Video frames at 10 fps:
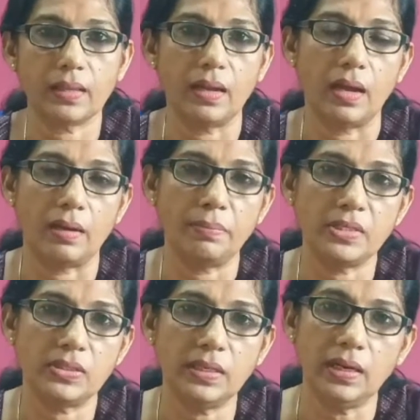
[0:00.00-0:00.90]

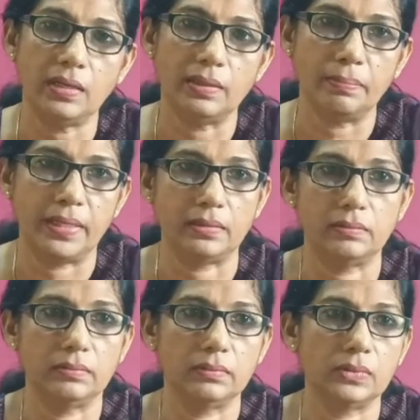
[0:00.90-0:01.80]
RBC in the blood.
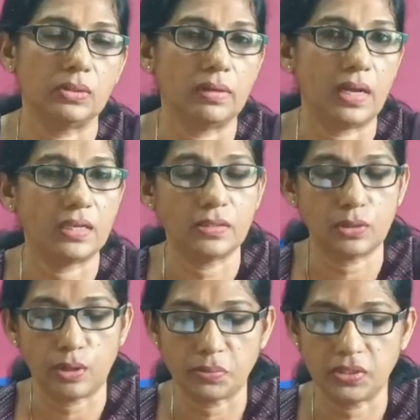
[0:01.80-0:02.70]
So our answer
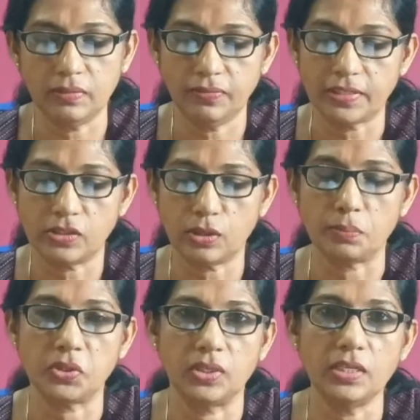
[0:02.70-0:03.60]
option, first
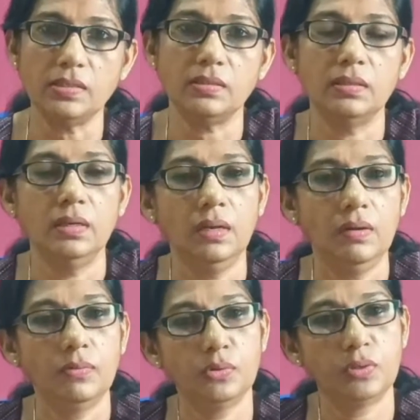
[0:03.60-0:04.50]
option is
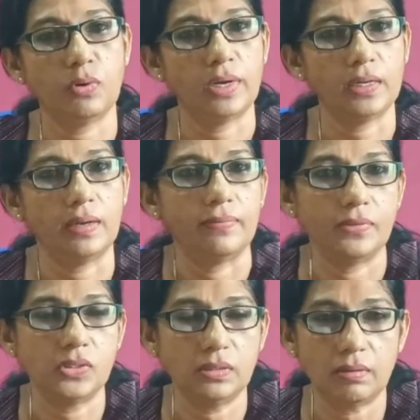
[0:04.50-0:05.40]
fluid volume
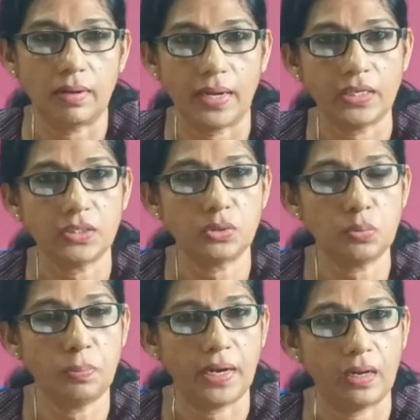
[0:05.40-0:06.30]
deficit related to
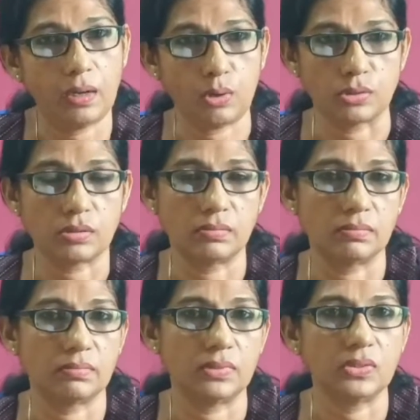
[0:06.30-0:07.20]
blood loss.
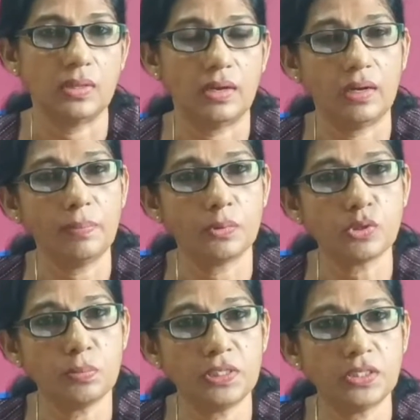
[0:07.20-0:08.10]
Is there any
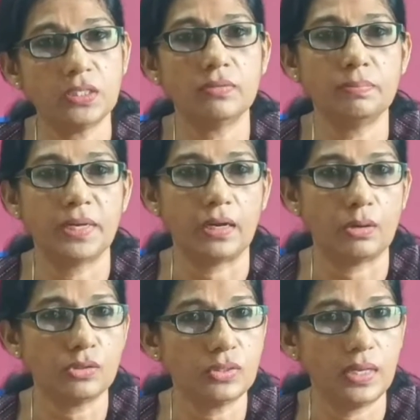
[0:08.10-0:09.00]
possibility of blood
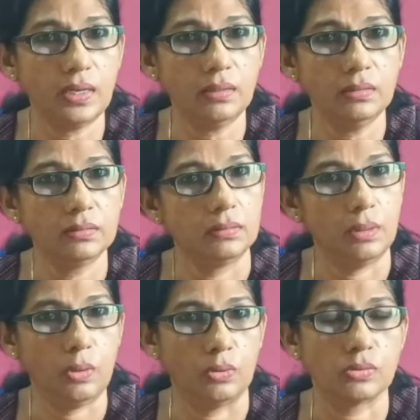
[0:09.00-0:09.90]
loss there?
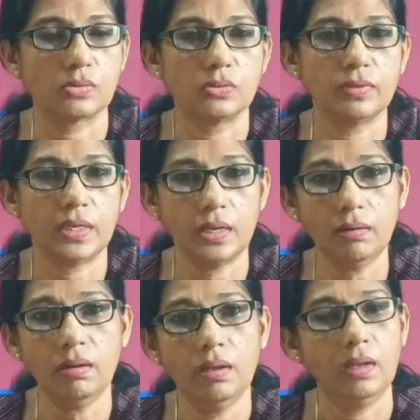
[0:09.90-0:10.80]
No. So we
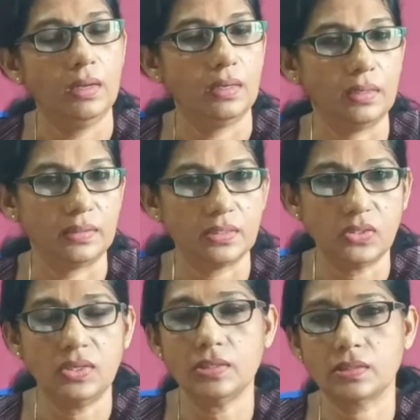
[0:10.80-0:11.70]
can
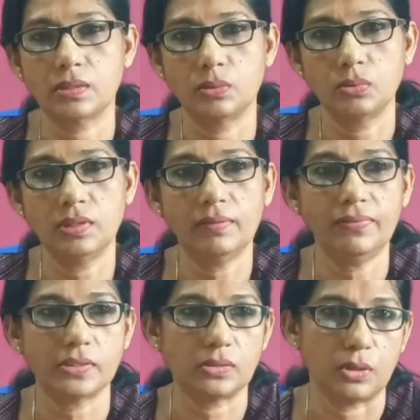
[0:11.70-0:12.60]
just exclude the
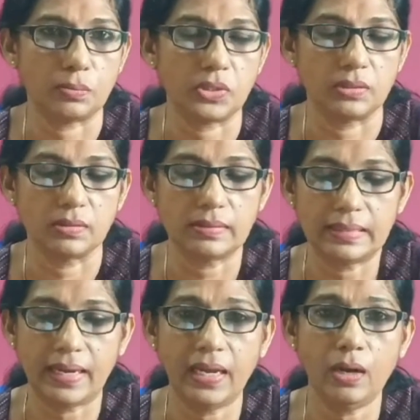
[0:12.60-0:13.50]
first option.
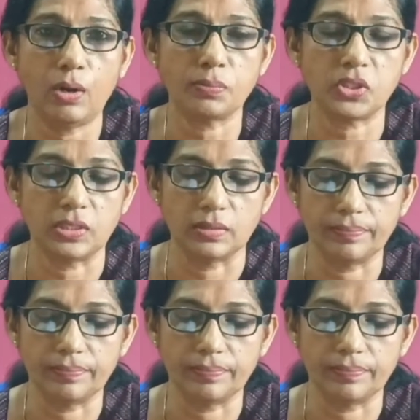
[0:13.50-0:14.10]
Second option